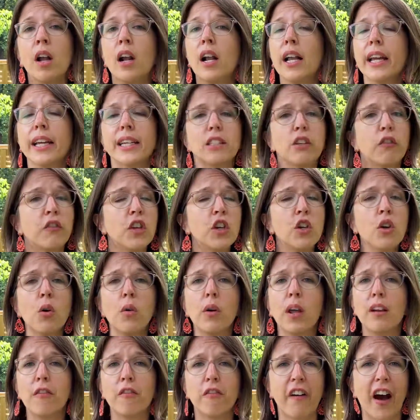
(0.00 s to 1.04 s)
Because if you don't
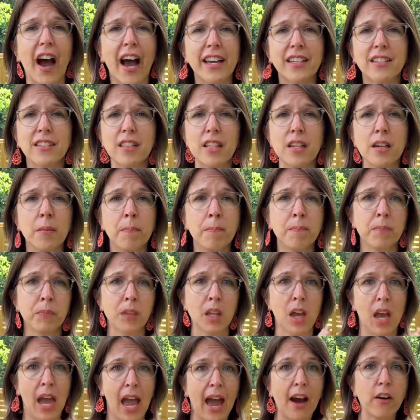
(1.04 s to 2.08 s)
advise them
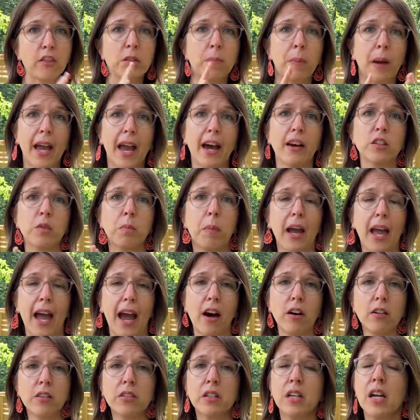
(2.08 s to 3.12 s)
house by house by
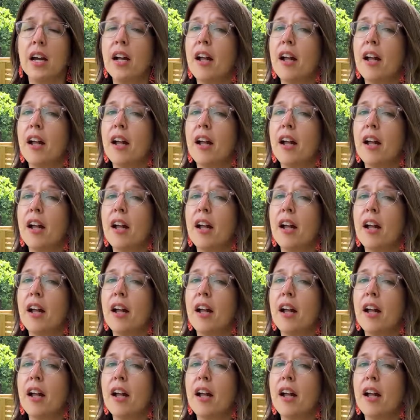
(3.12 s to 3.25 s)
house,